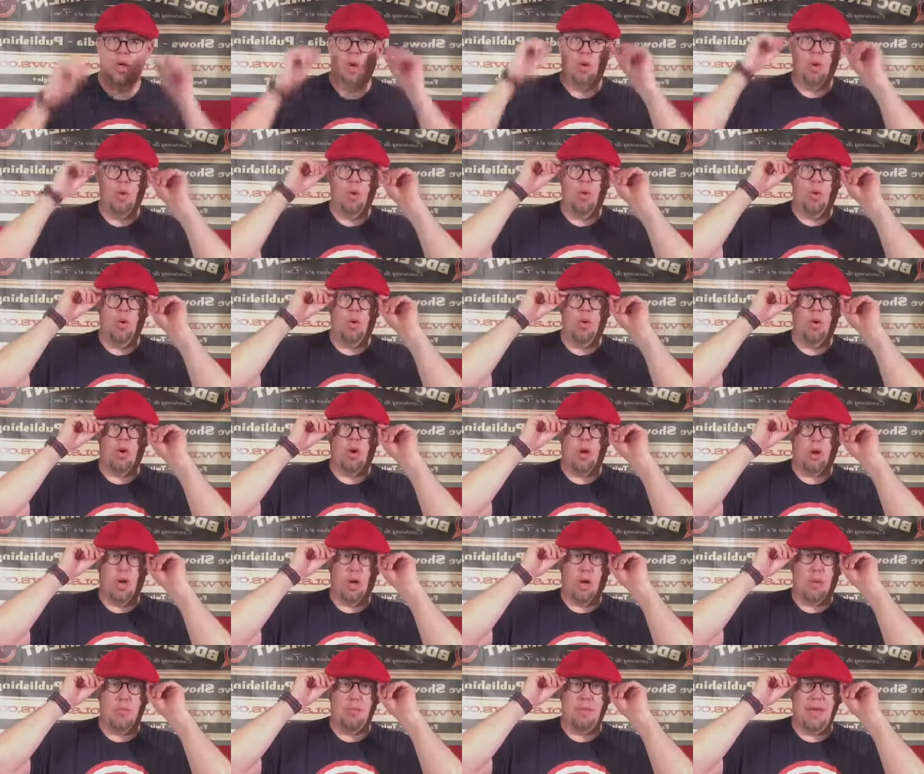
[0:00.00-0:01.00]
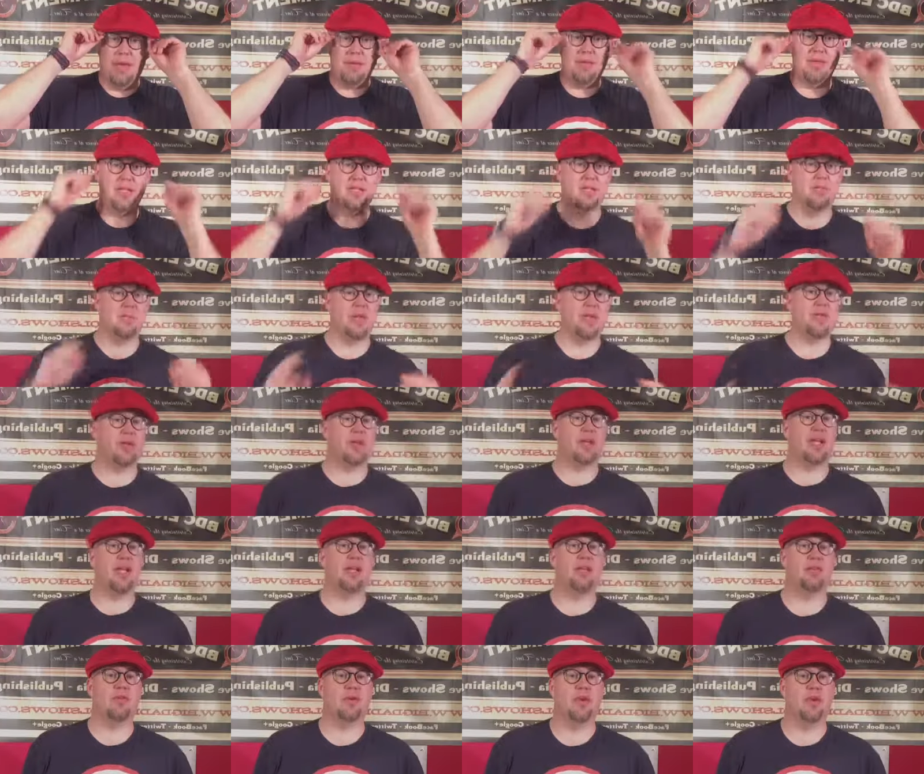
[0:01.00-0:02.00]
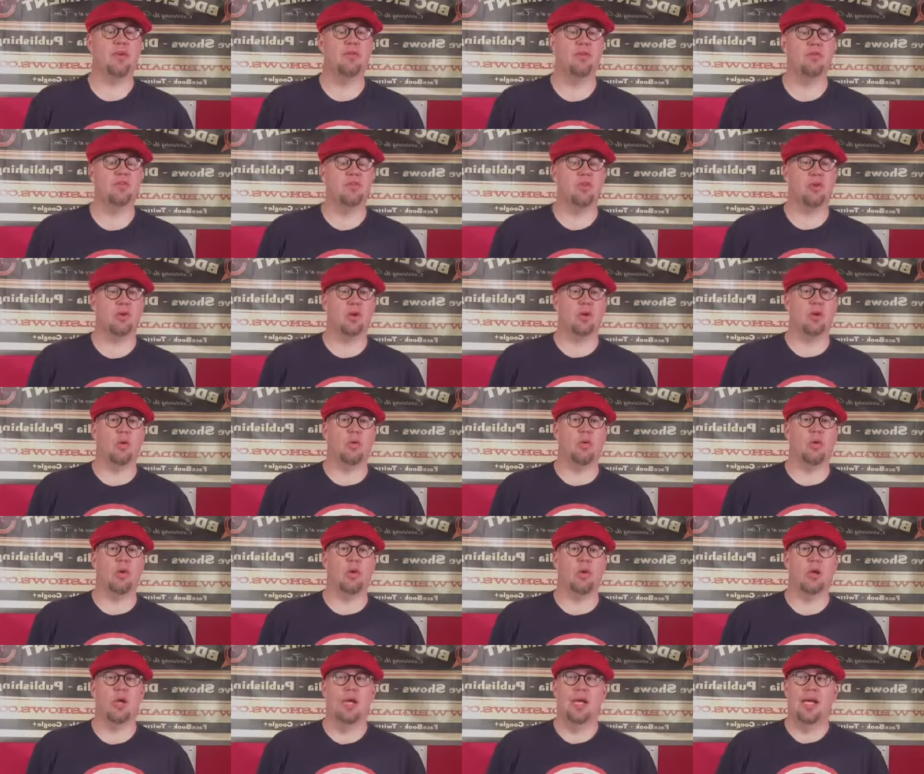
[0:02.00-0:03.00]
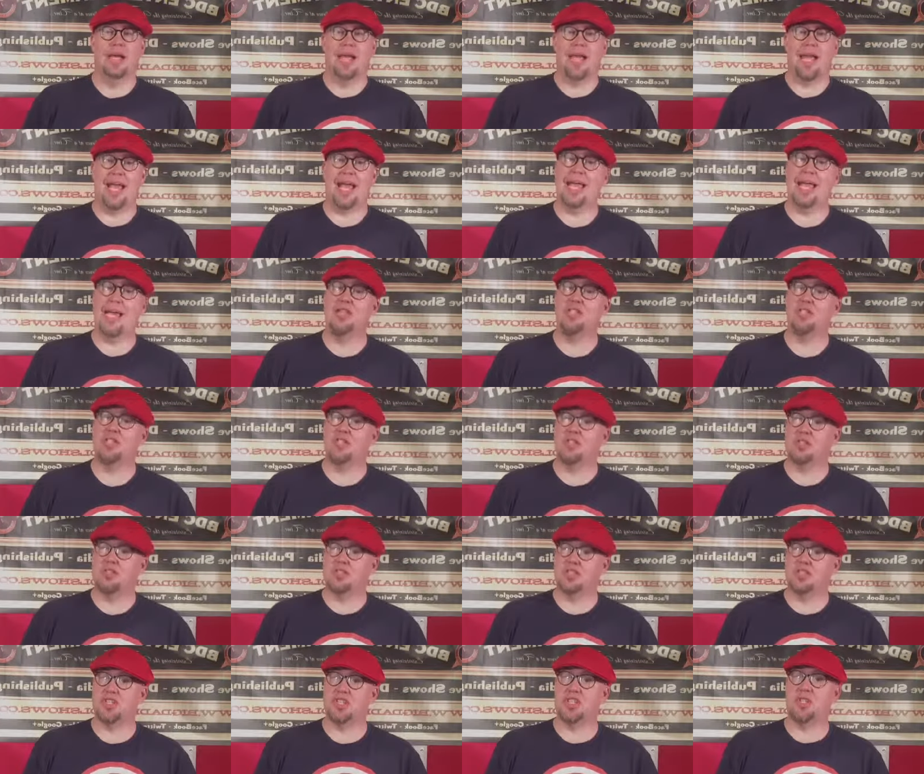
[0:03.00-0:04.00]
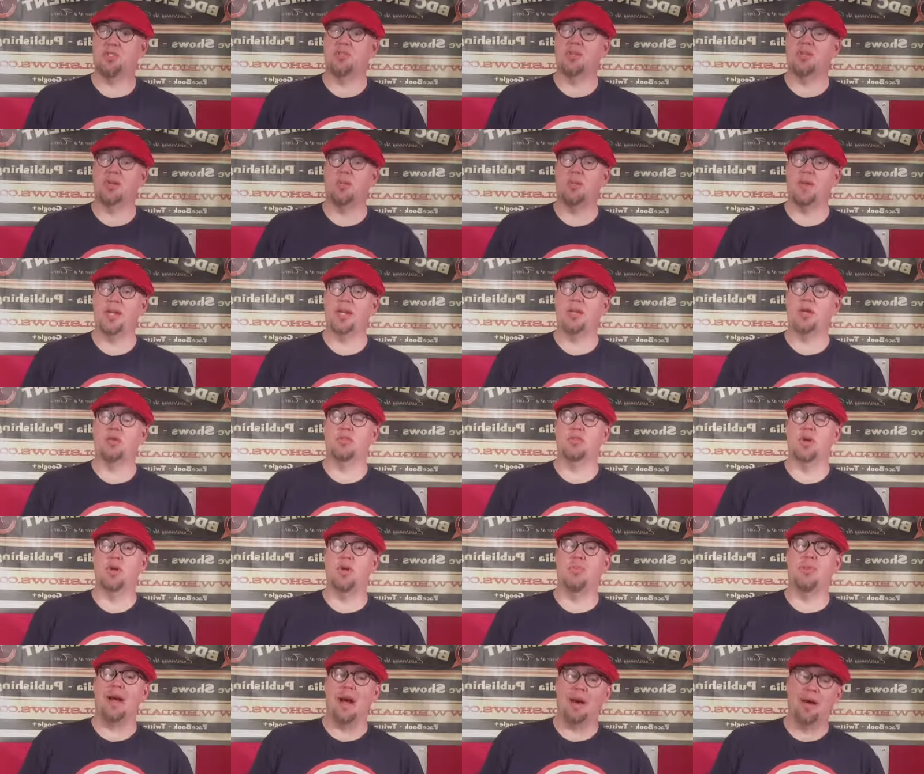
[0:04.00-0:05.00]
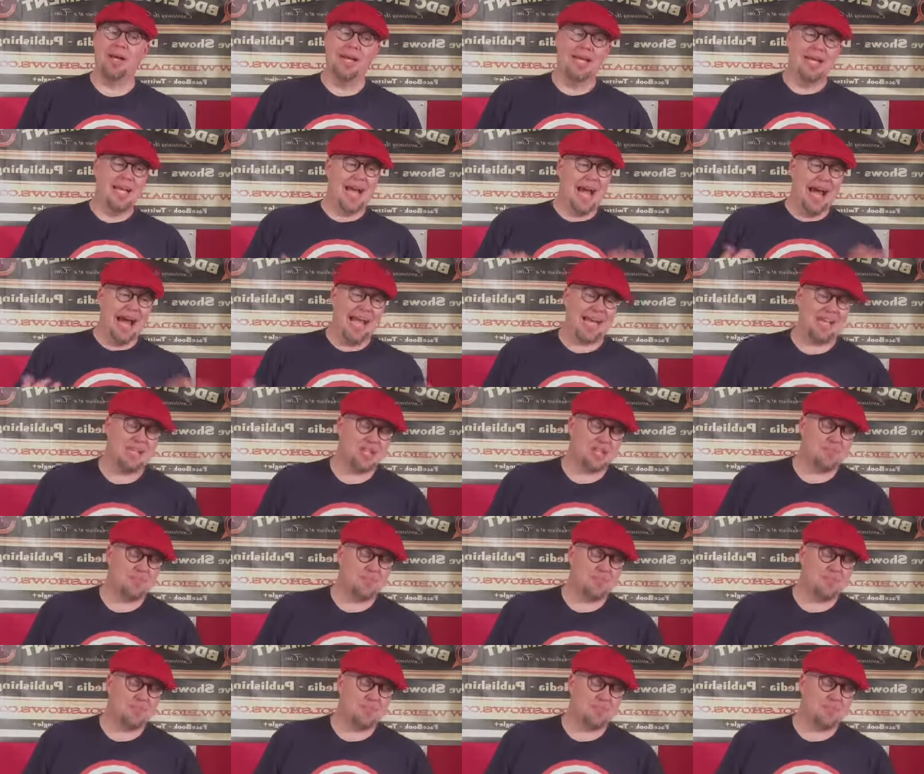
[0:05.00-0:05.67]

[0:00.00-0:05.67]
or maybe some other heroes or agents of S.H.I.E.L.D. that we don't know about. I had